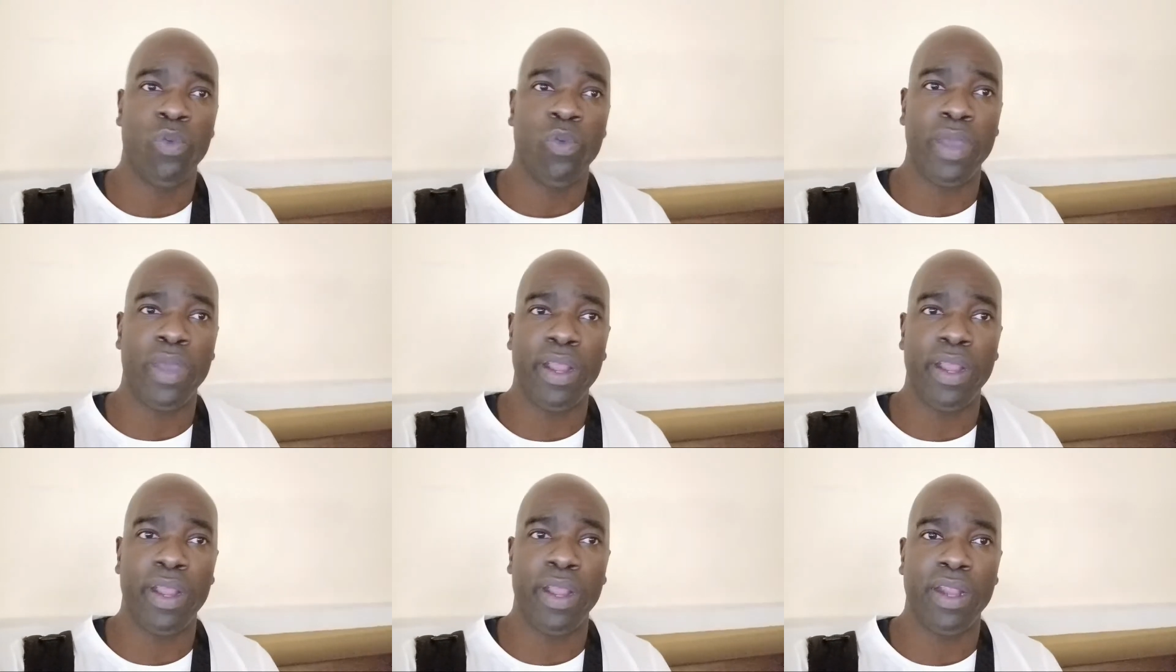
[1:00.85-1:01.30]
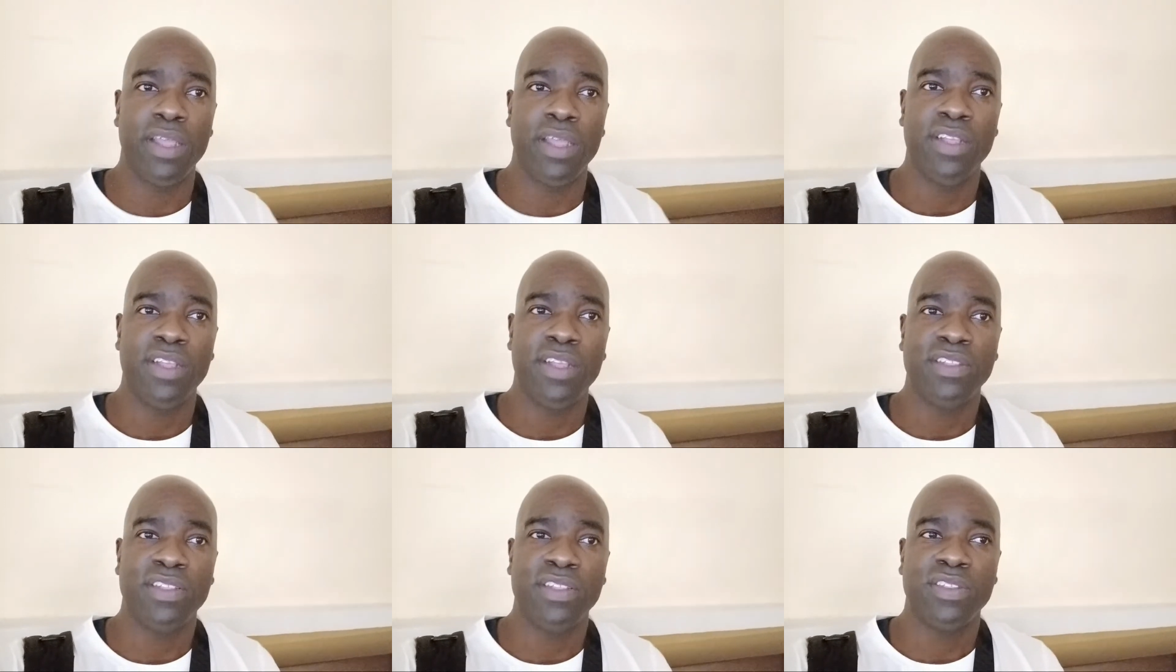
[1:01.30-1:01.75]
where
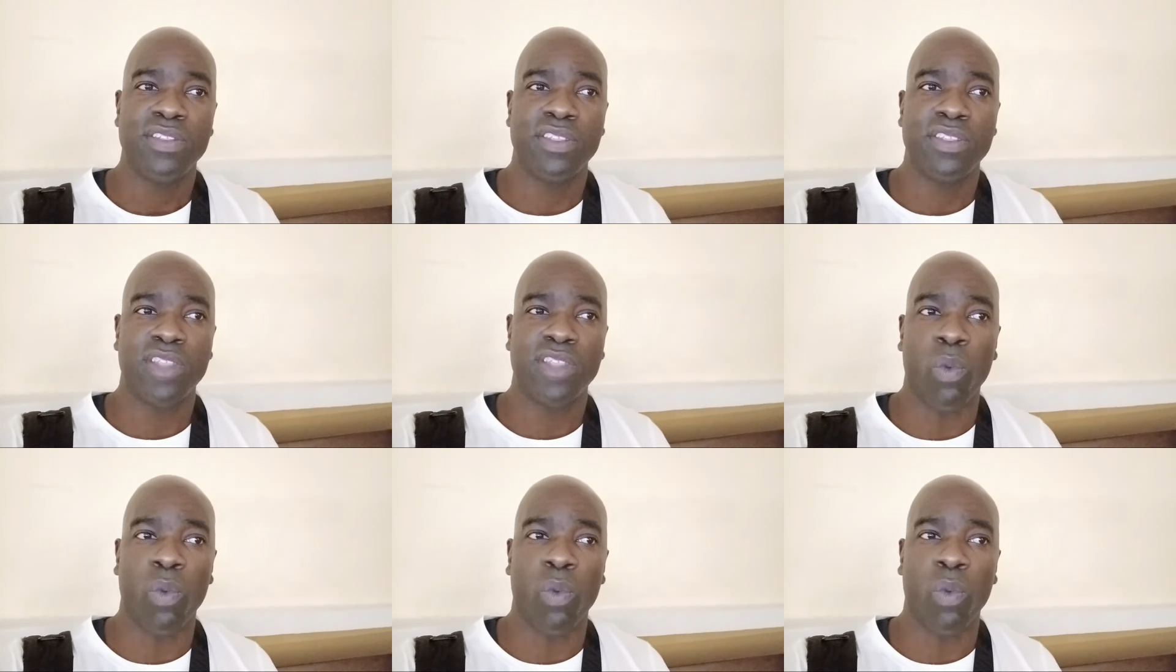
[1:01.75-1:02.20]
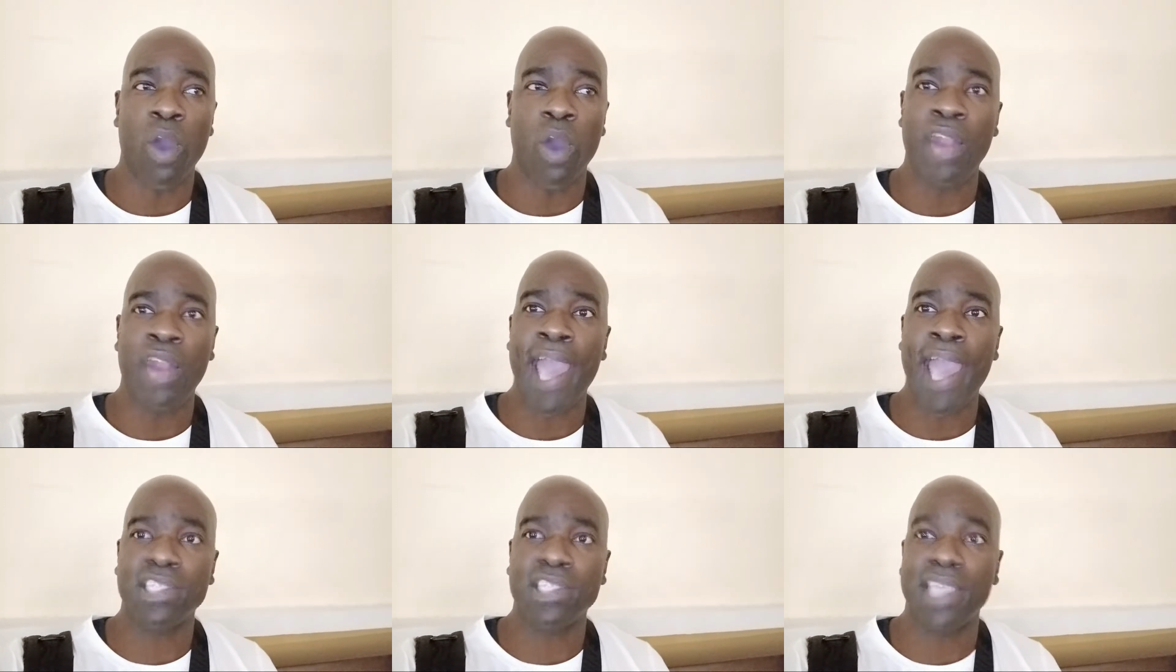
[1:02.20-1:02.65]
the
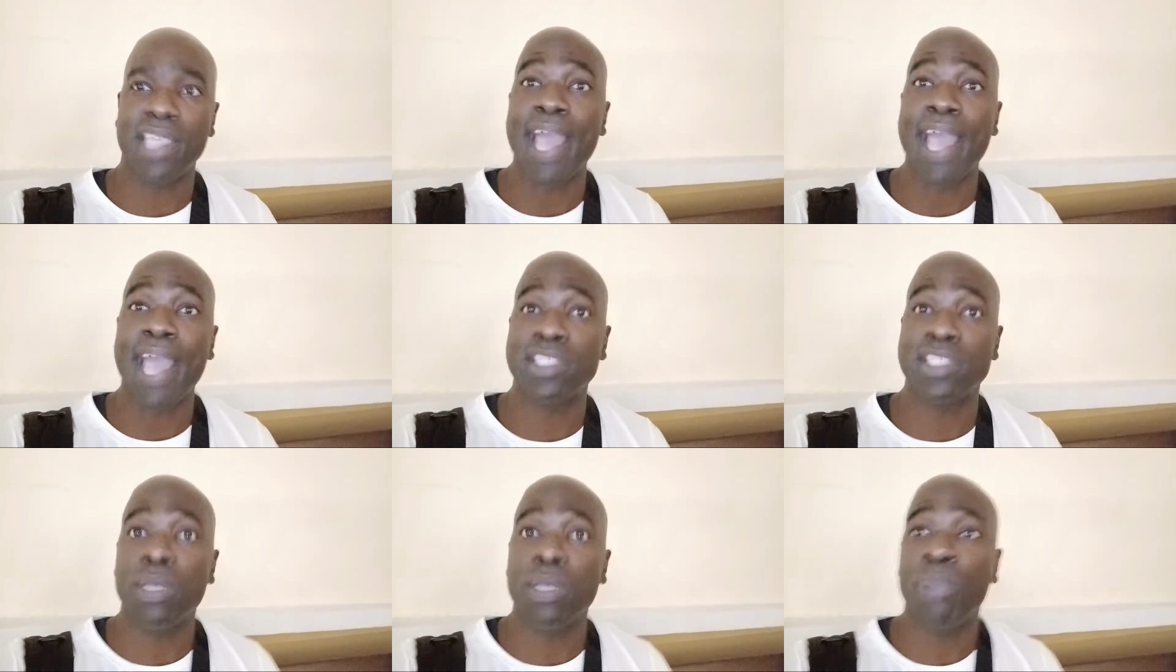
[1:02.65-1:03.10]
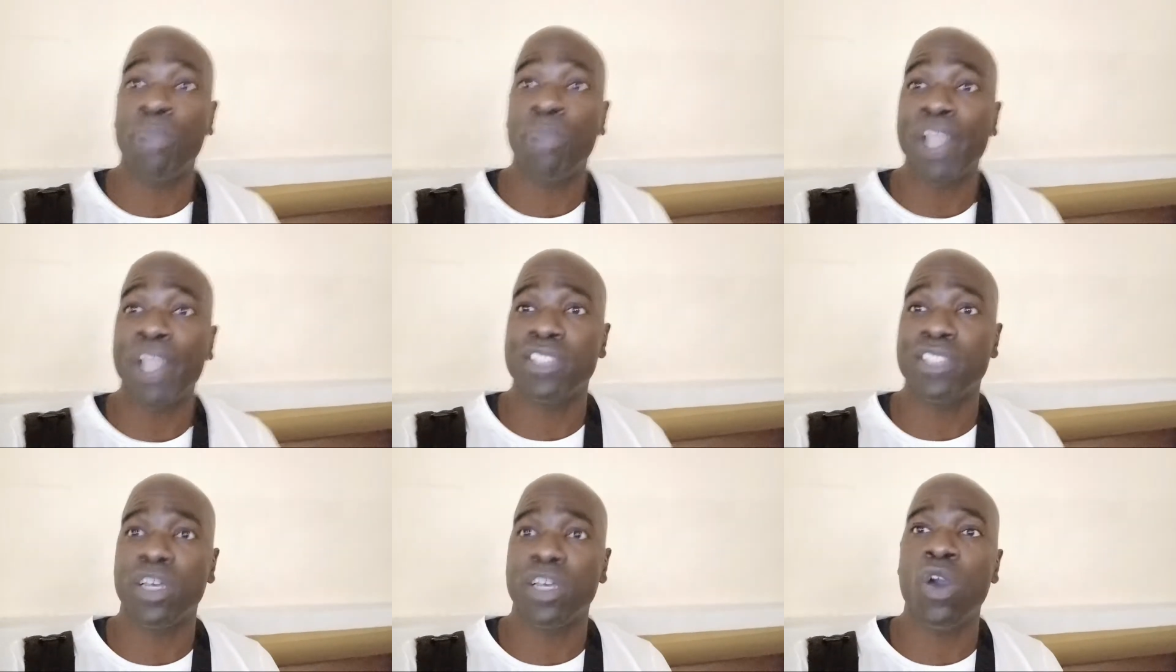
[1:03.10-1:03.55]
water actually has some
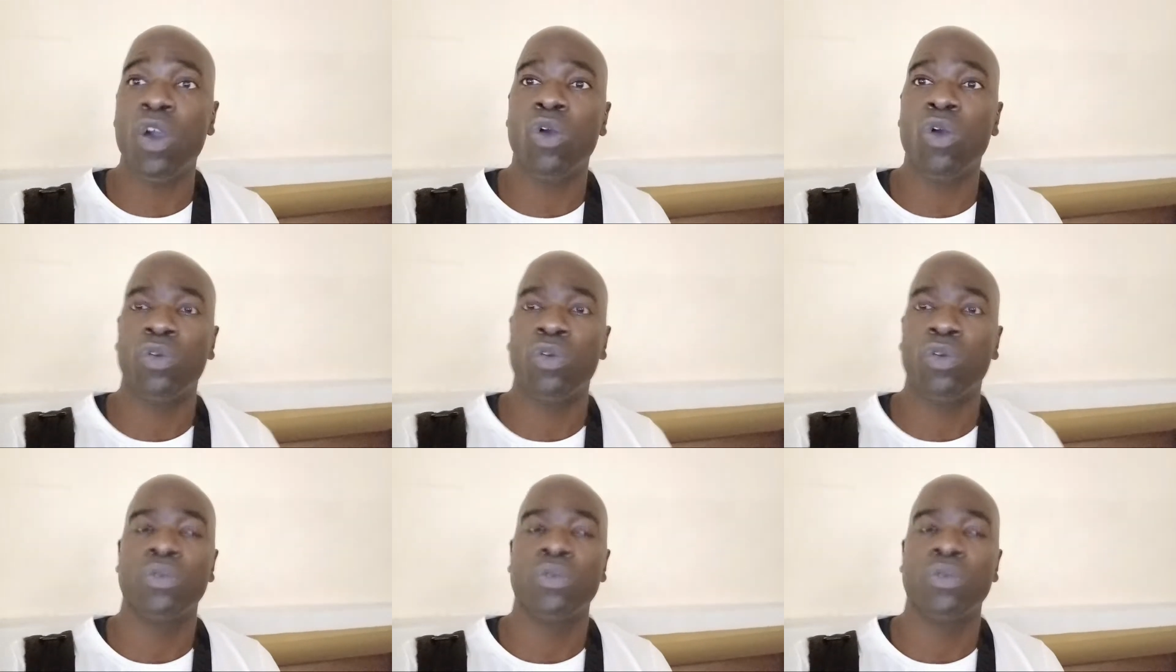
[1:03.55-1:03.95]
place to go,